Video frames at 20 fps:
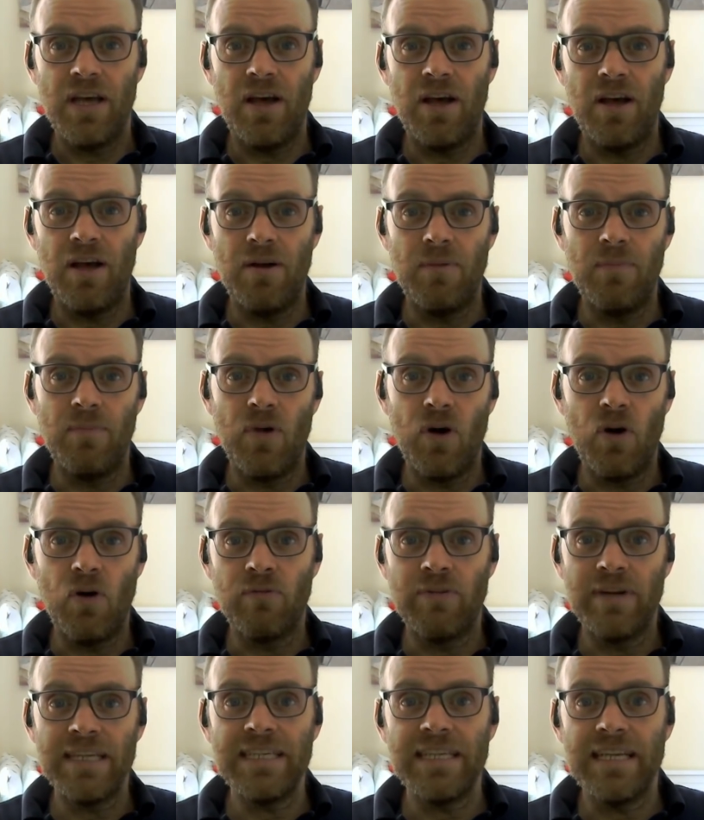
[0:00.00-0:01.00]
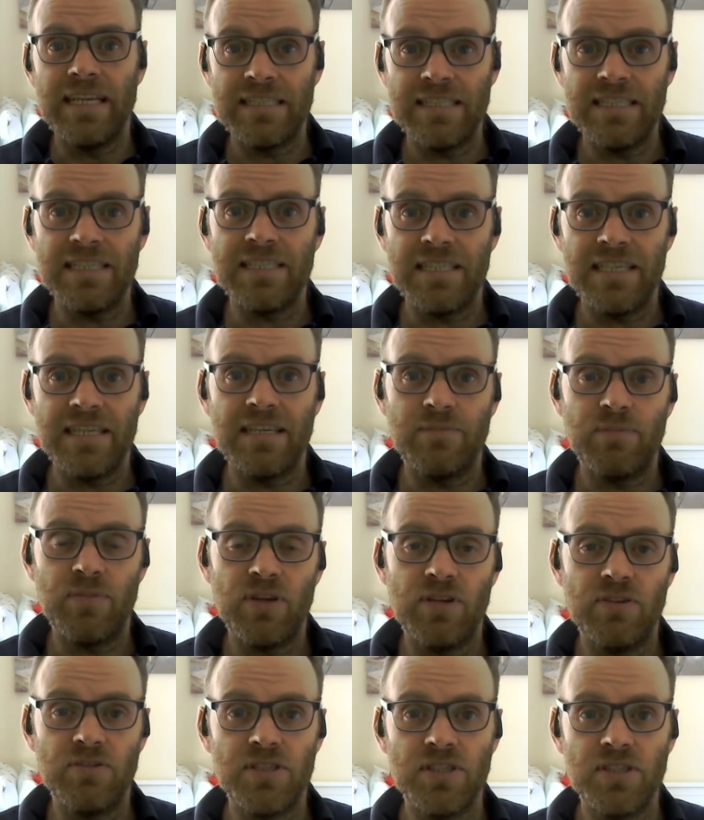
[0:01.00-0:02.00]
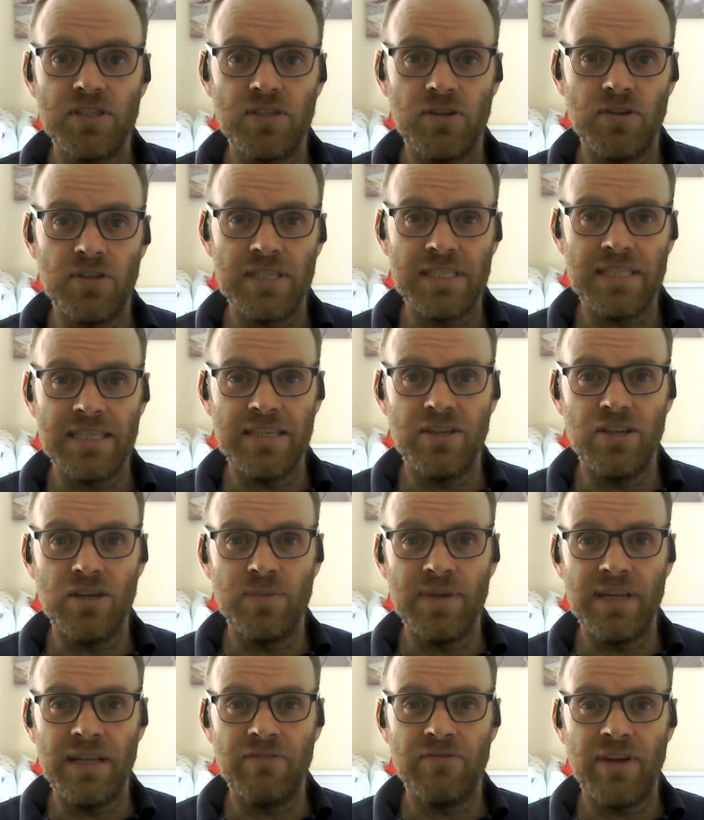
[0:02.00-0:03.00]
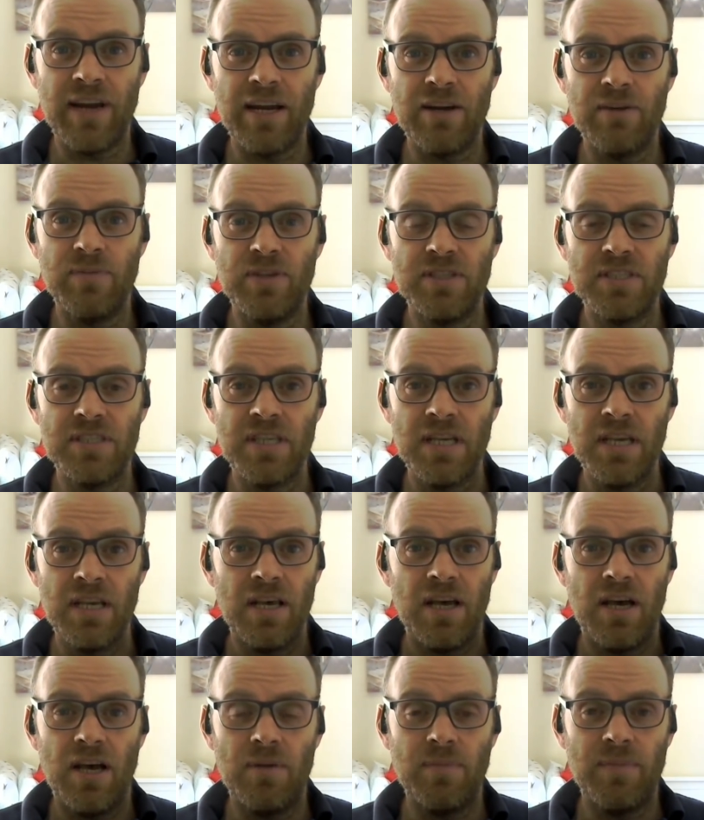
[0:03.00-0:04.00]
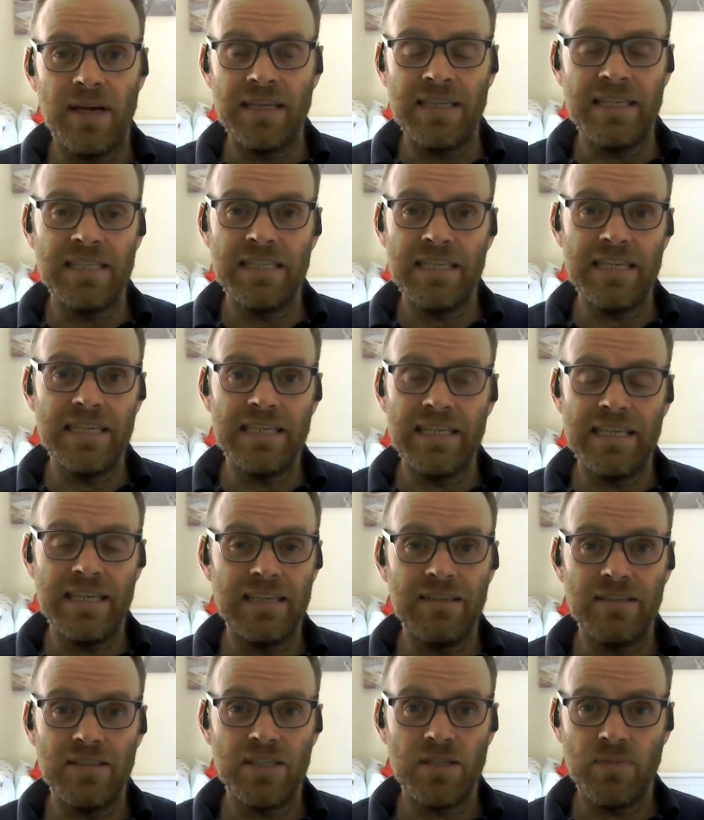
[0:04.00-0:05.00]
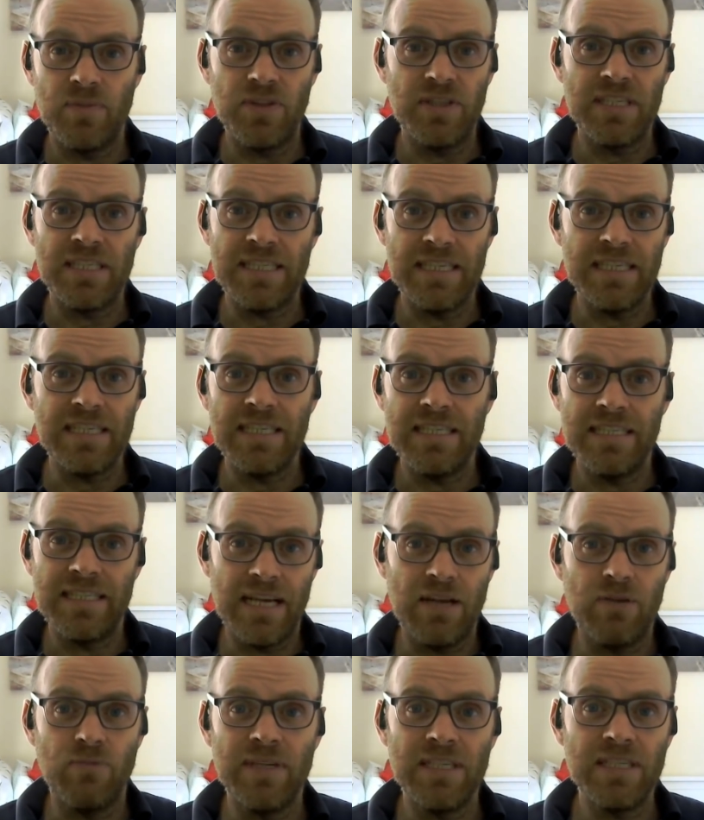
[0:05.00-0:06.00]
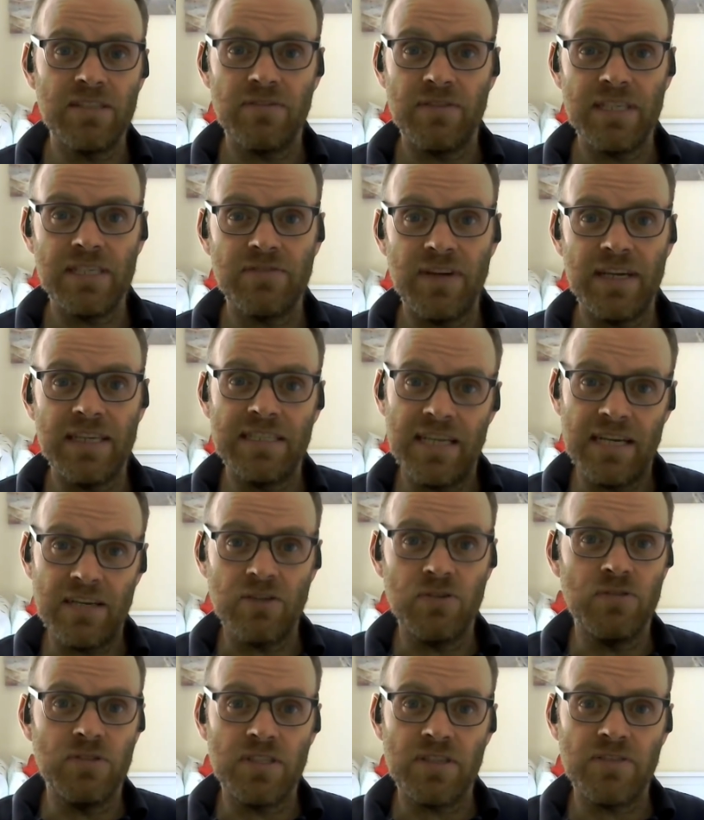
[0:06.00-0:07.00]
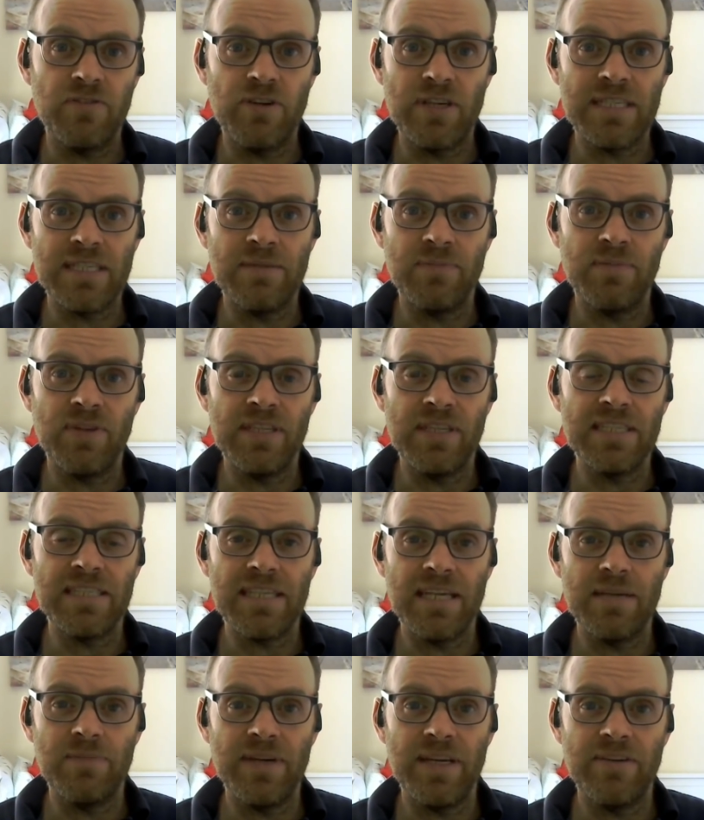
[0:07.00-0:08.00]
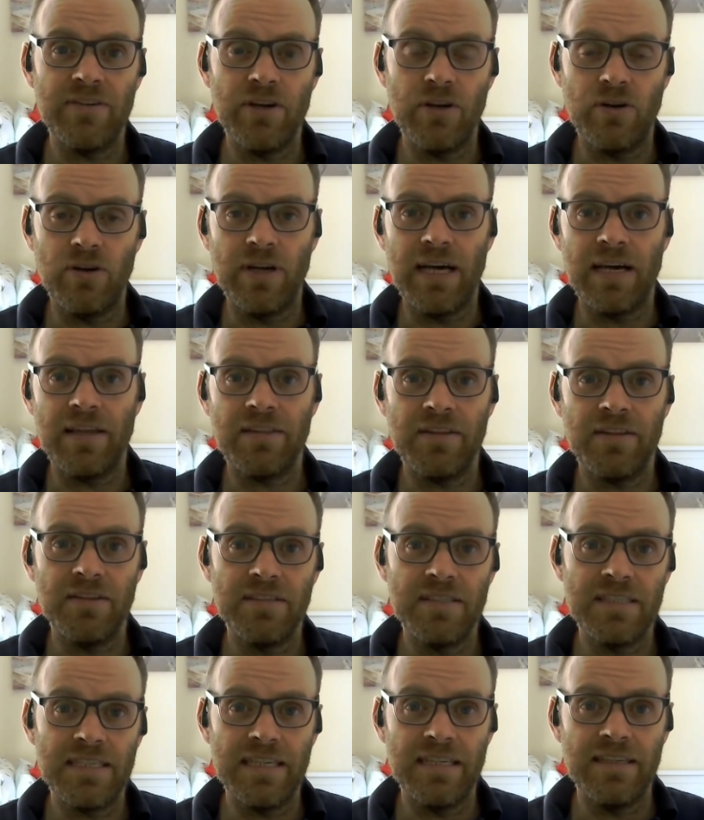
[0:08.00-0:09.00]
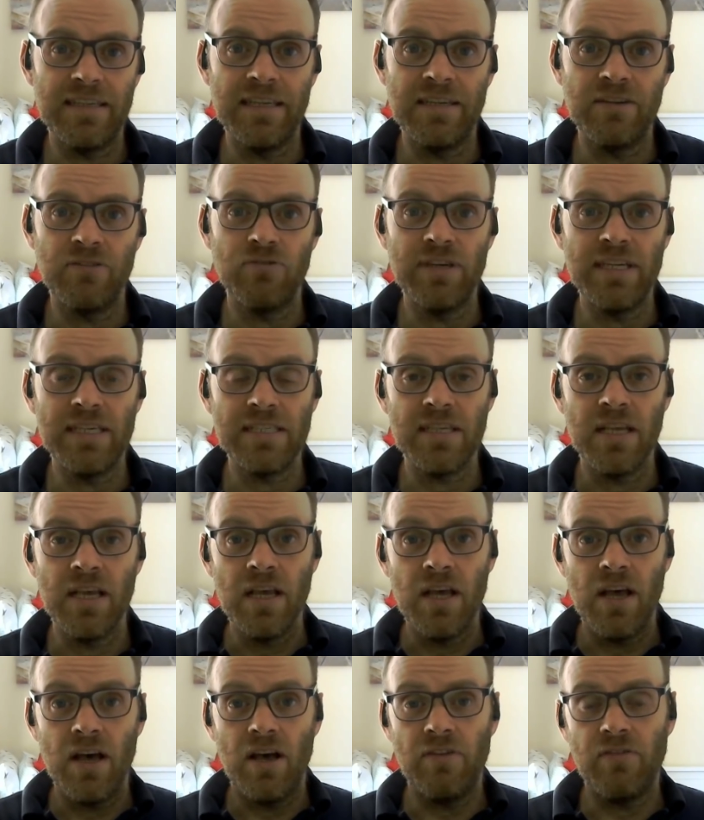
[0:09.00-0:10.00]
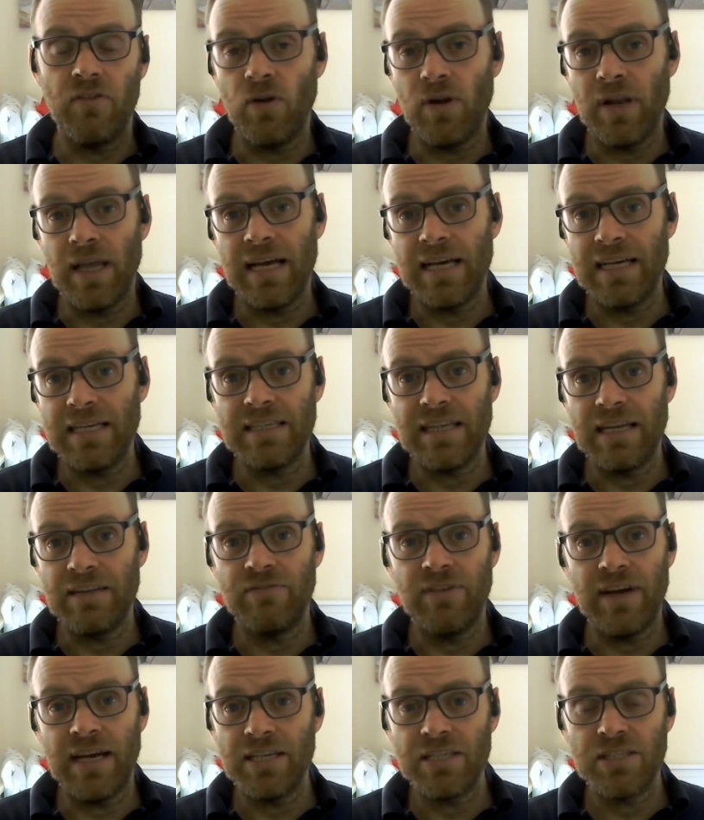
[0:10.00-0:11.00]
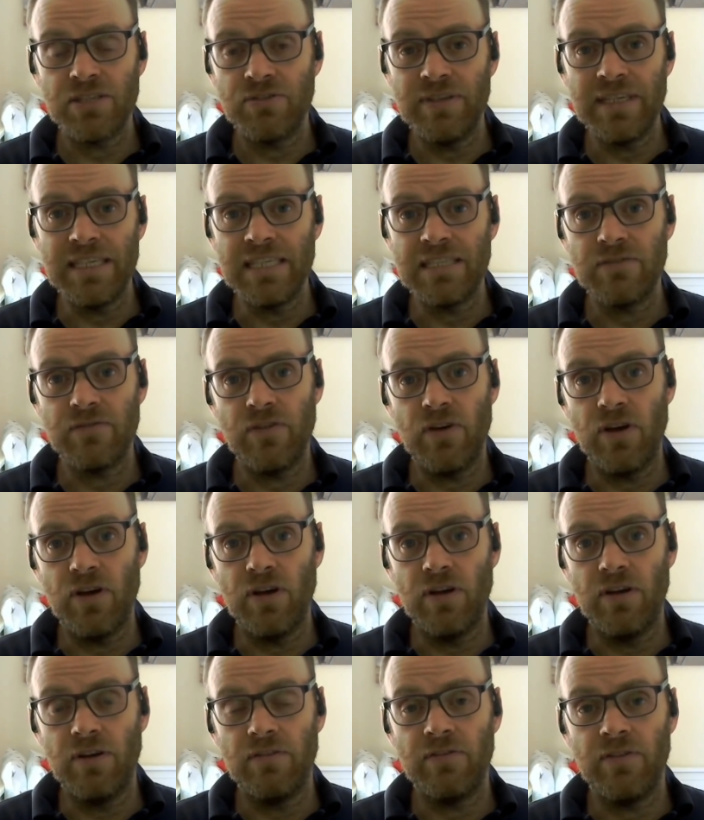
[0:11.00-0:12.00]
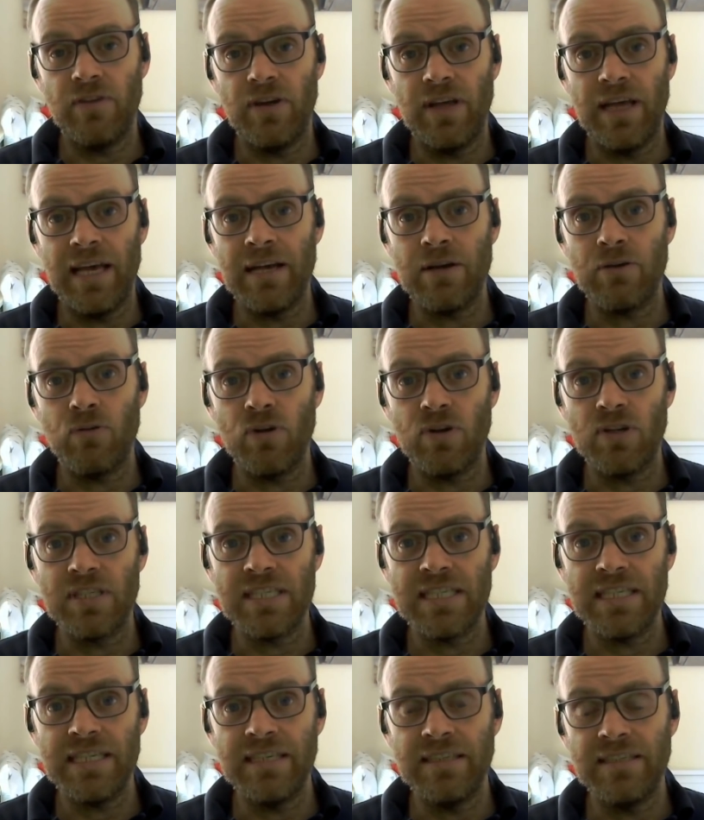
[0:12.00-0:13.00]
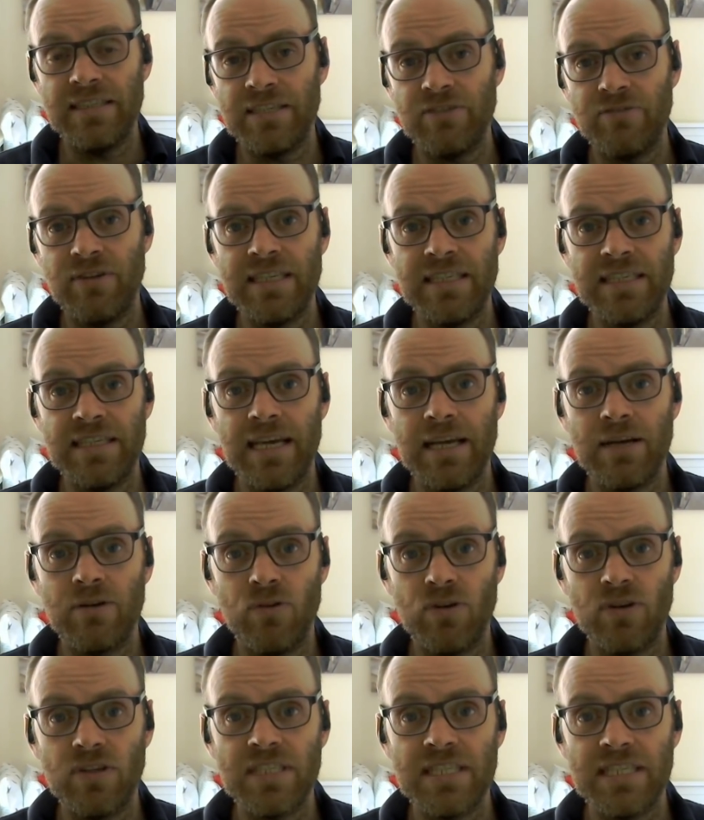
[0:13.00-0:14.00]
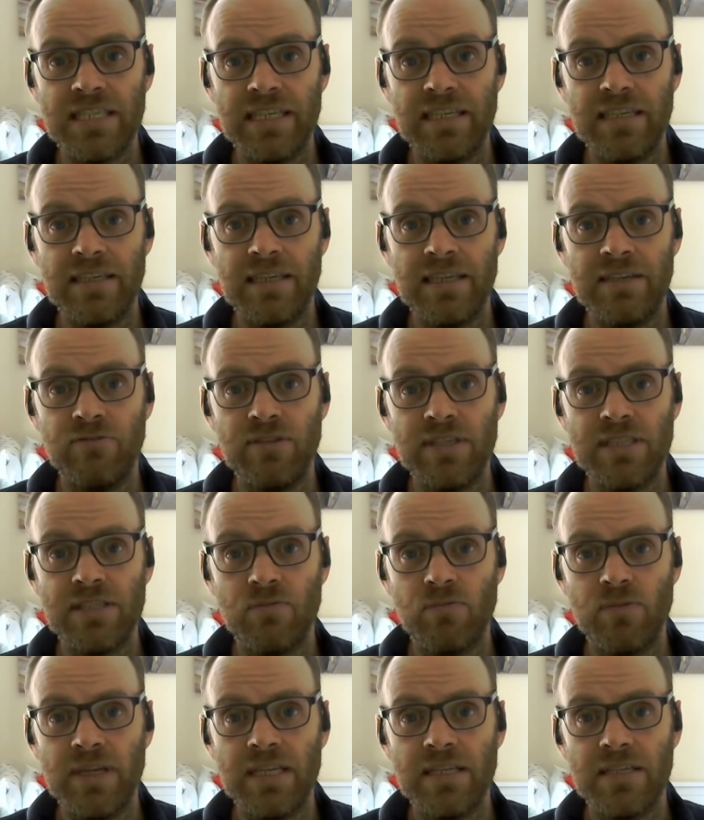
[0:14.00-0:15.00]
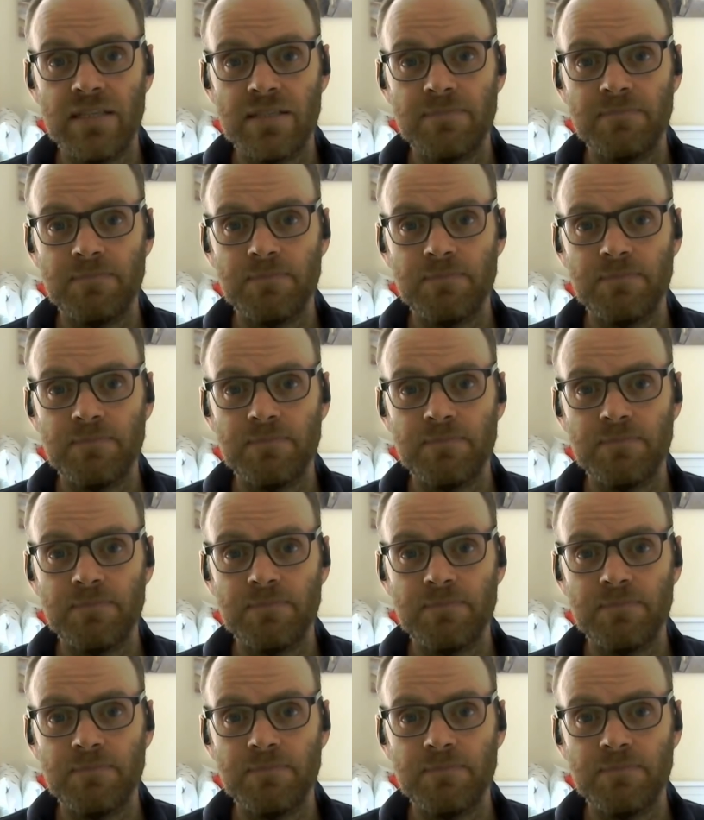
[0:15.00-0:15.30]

um, already existing pollution sources in urban environments. Um, and indeed, in some of the cities downwind of these fires, Yakutsk, for example, in Siberia, or Athens in, in Greece, have all had advisories for, for air quality and degraded air quality in, in recent weeks.